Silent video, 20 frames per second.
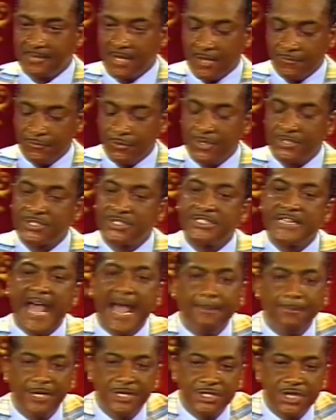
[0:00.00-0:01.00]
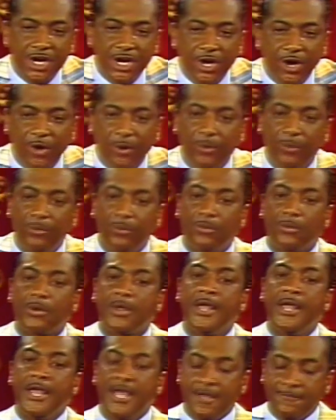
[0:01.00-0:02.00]
If you establish a goal,
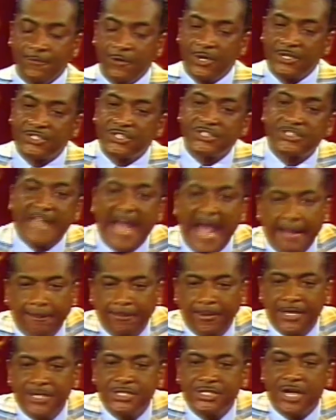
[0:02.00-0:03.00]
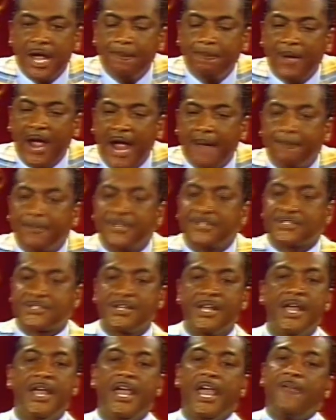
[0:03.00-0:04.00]
if you establish a
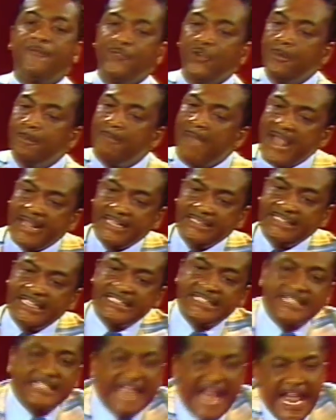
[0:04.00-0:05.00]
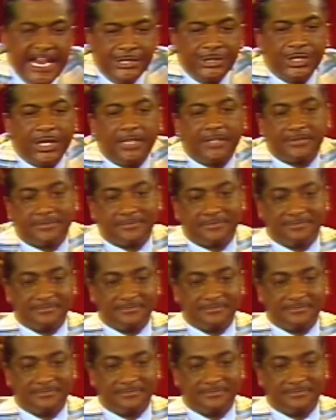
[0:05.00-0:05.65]
purpose, if you make a decision,